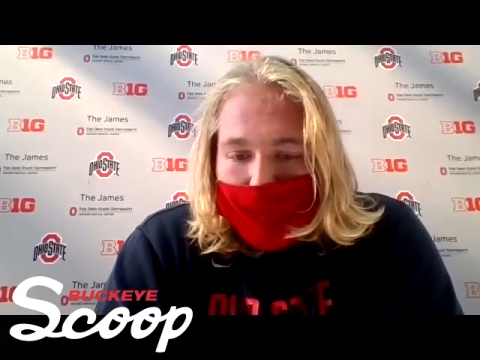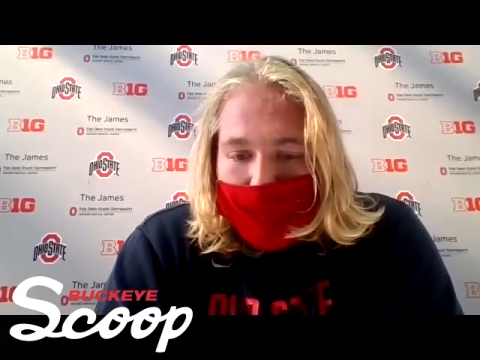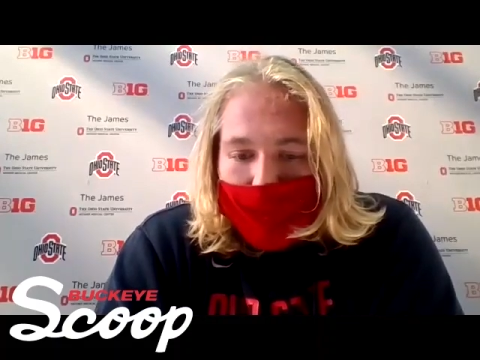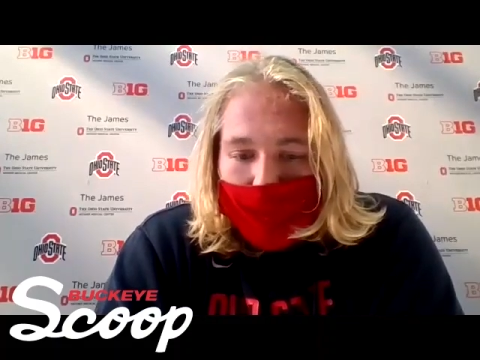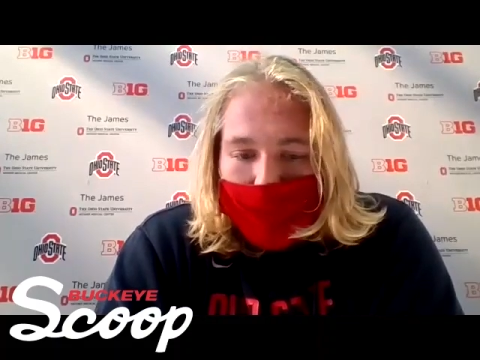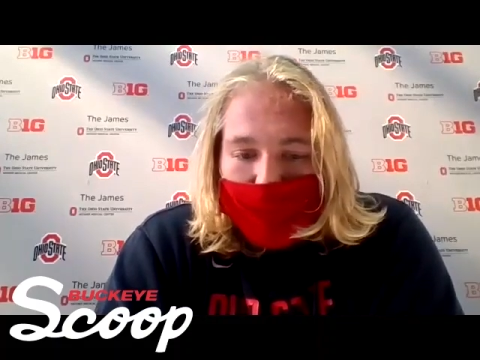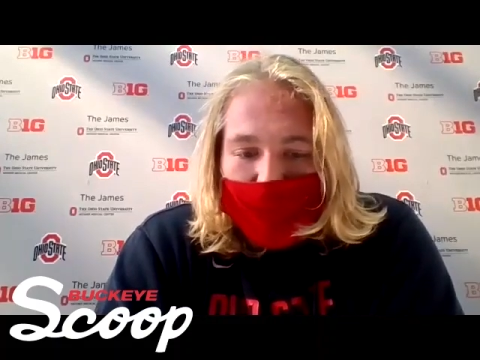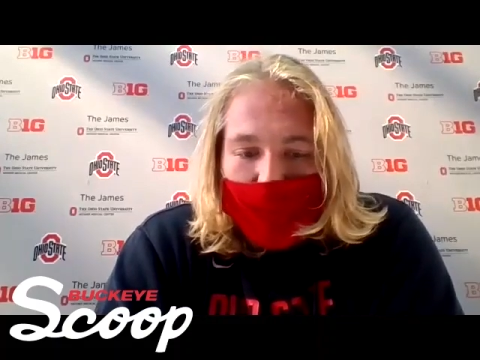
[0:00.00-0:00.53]

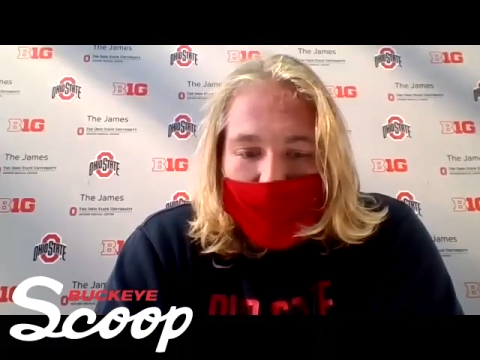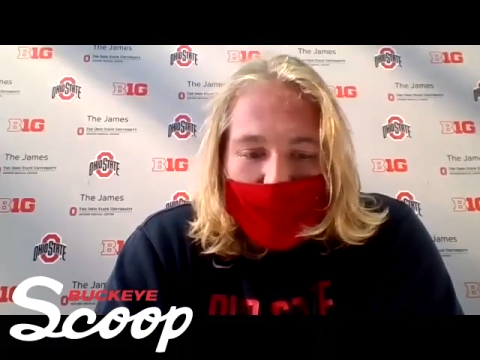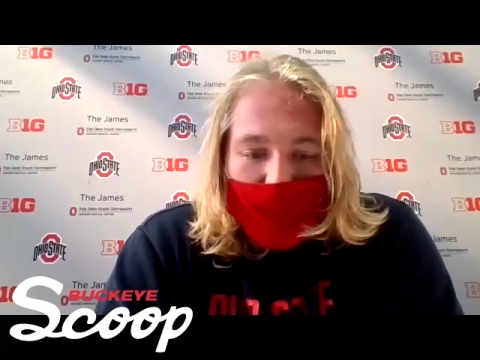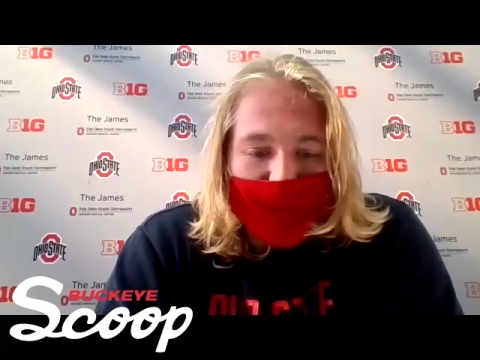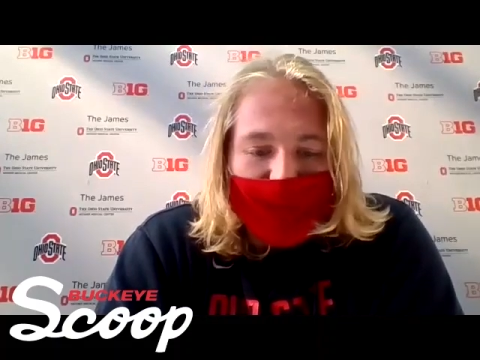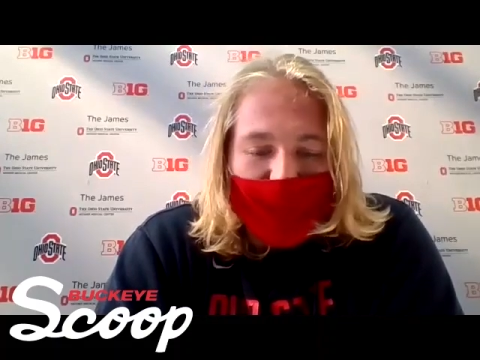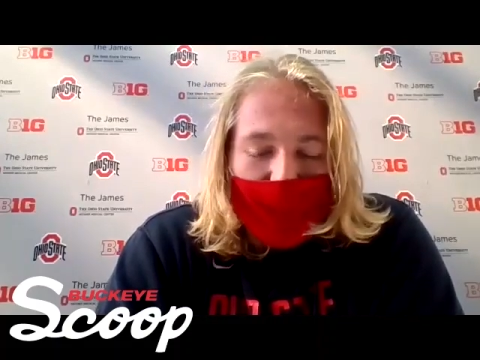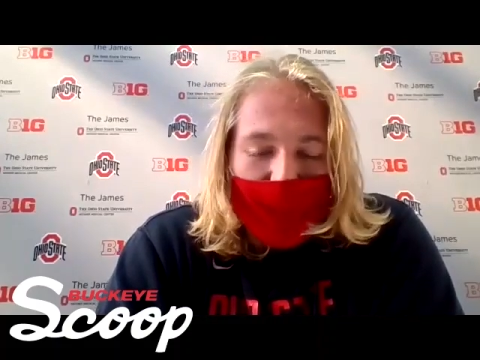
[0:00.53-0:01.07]
um, sort of
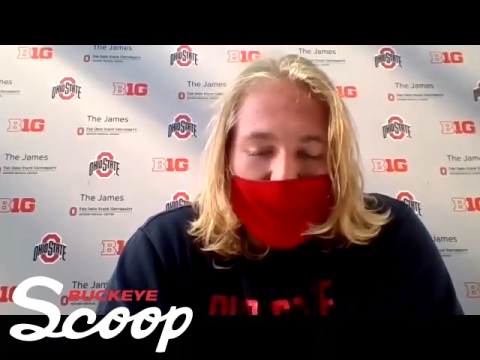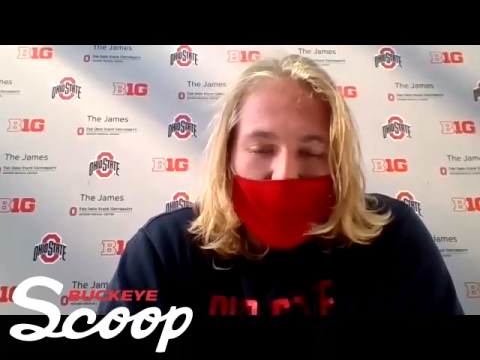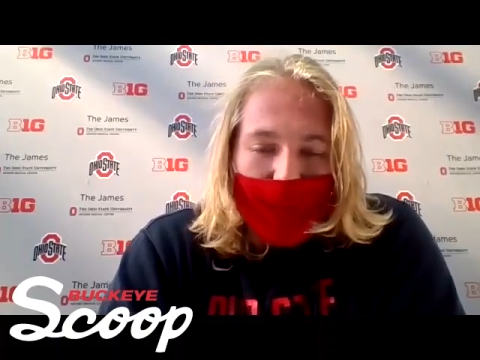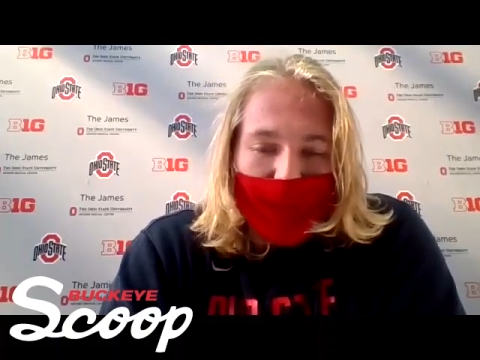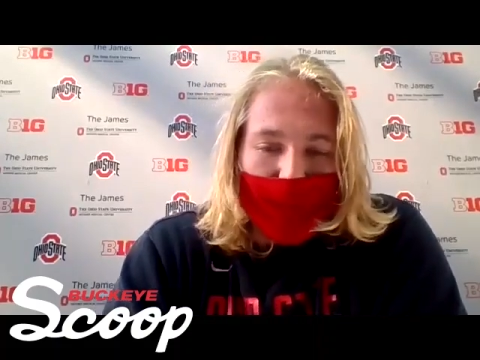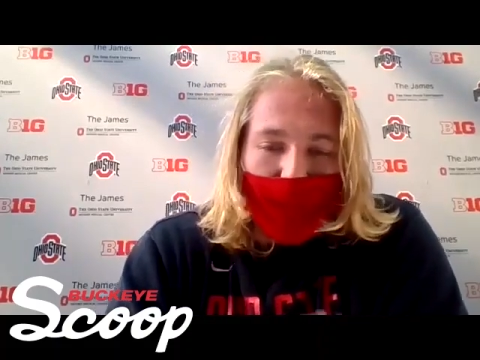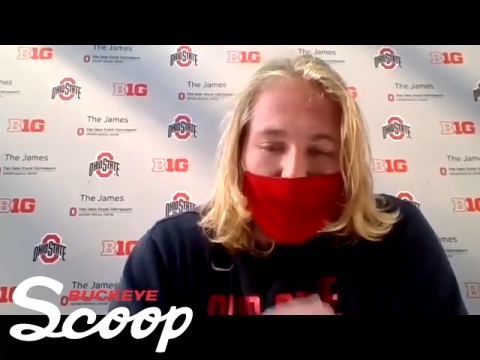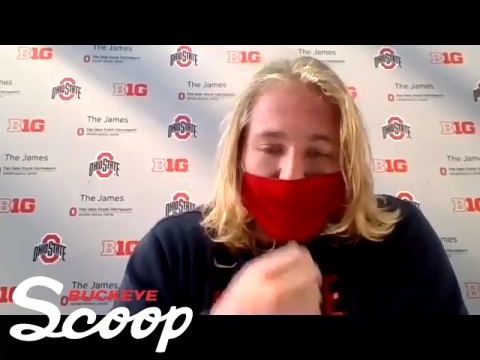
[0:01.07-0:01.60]
understanding the game
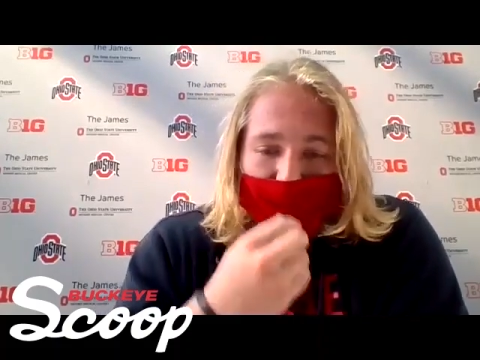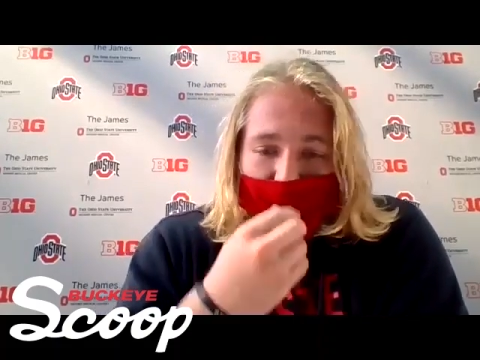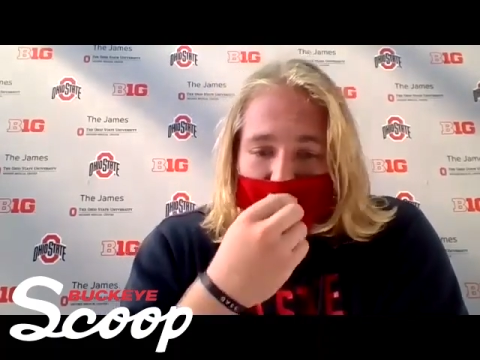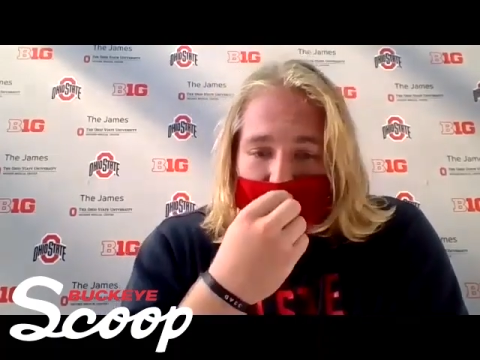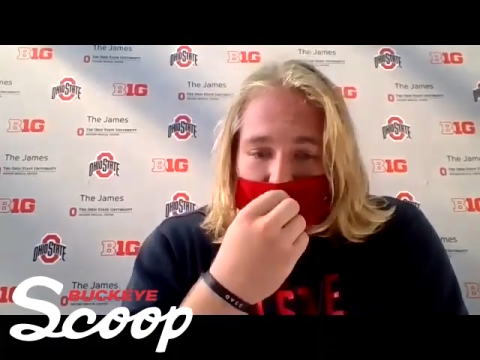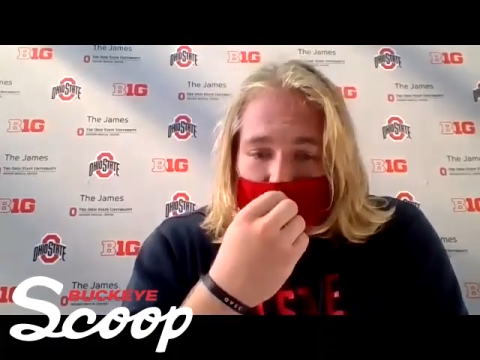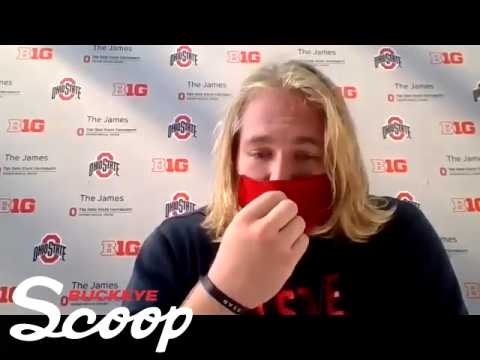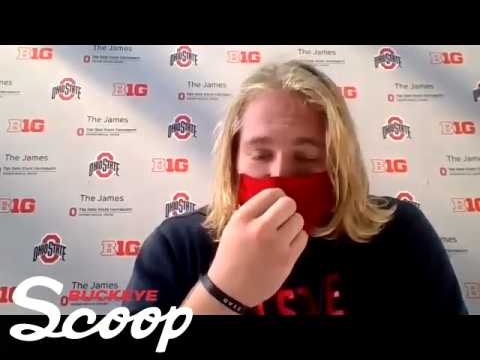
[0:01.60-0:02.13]
from that position,
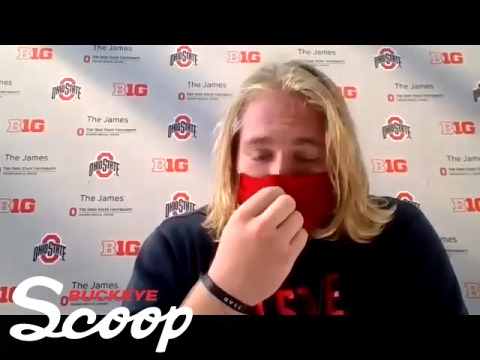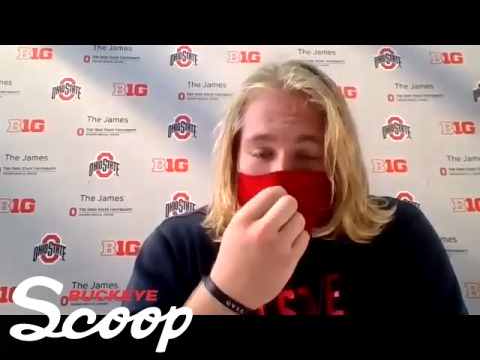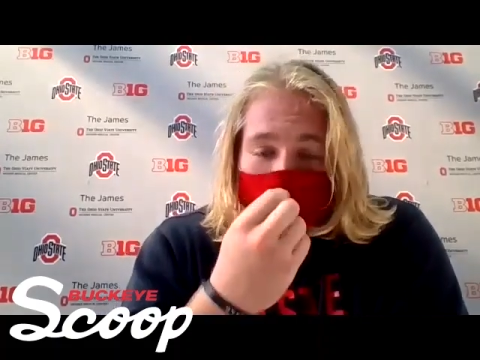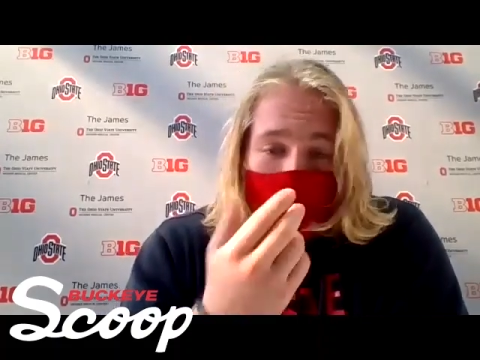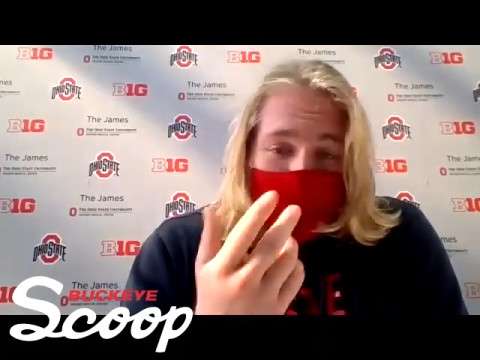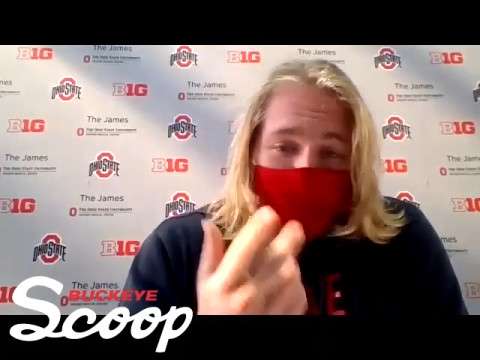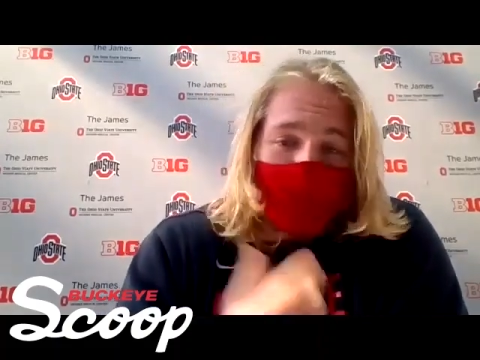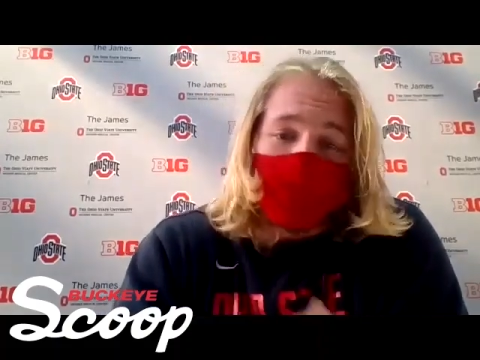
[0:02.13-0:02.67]
but also
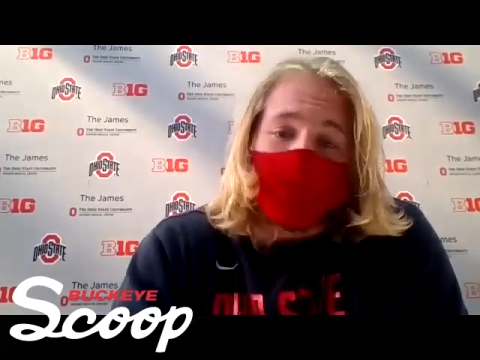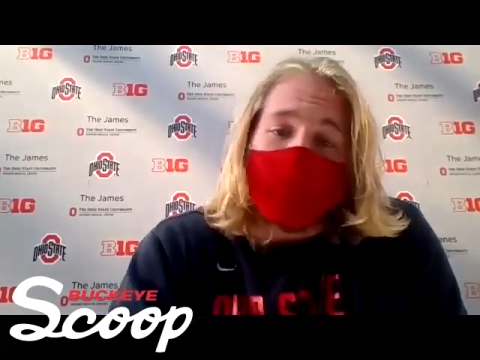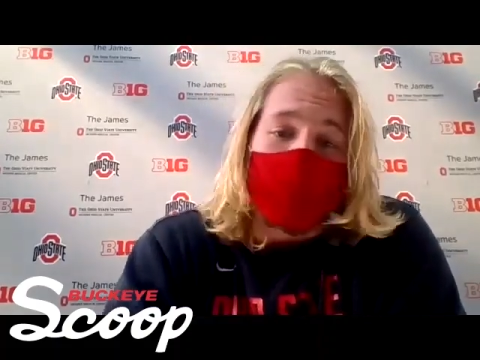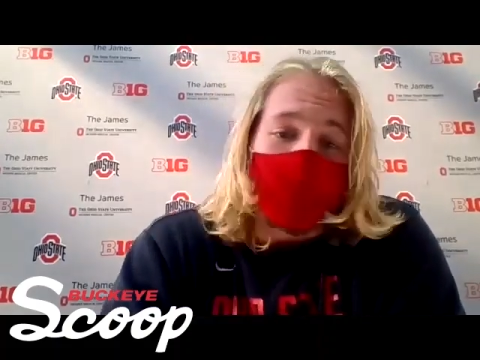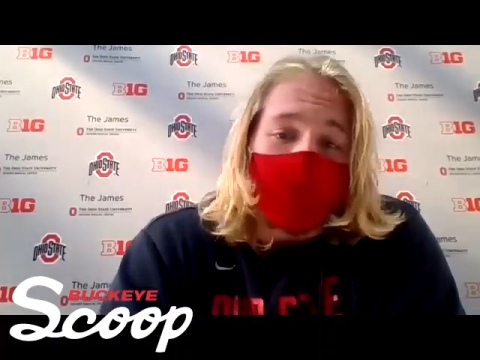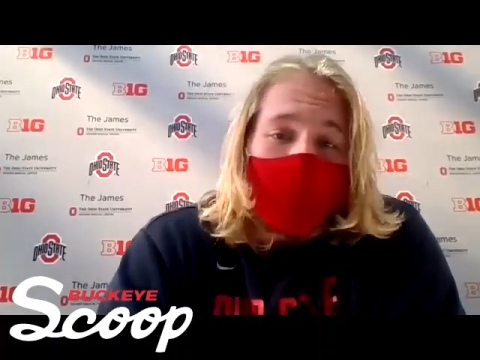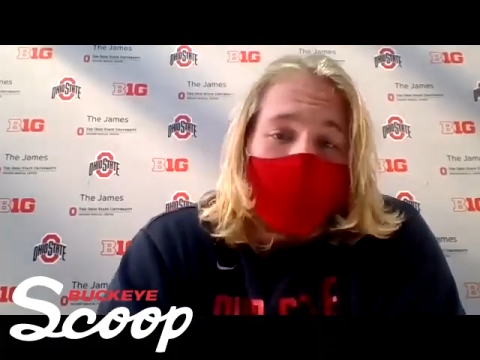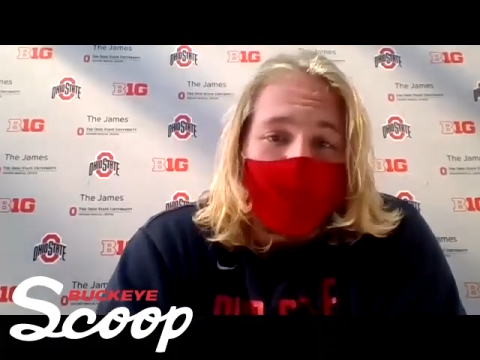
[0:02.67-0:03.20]
watching Jonah
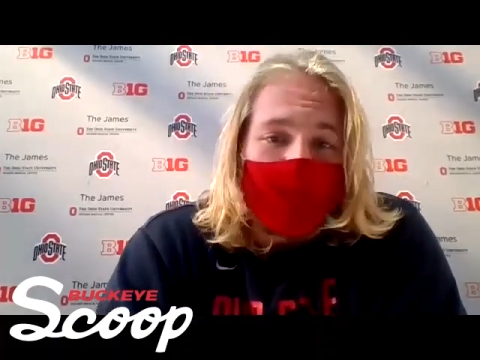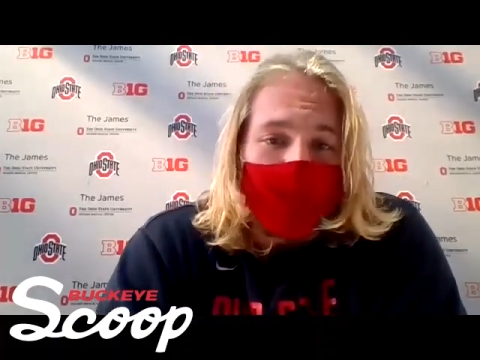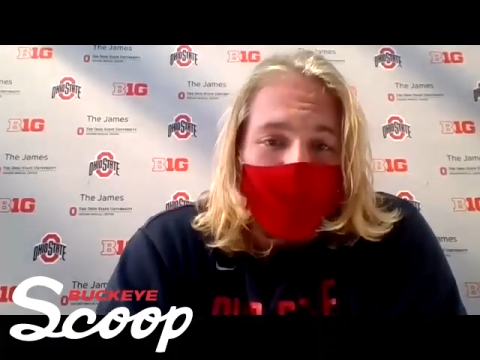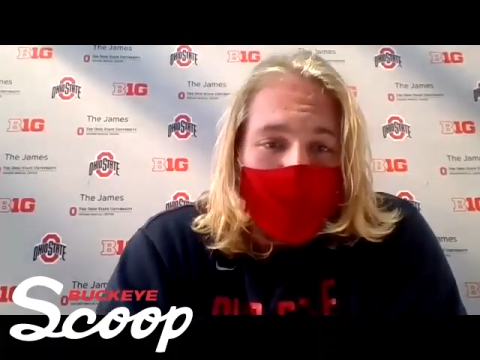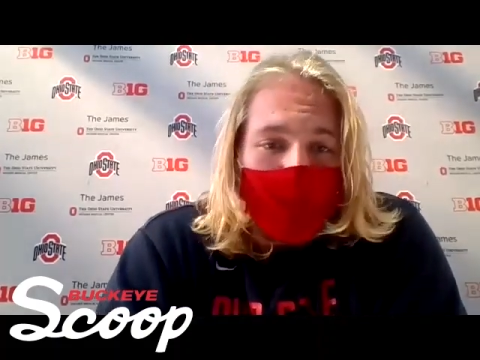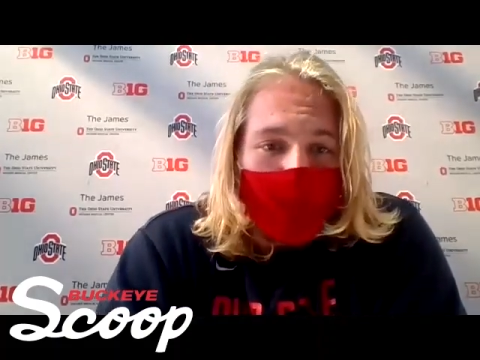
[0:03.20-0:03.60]
Jackson for a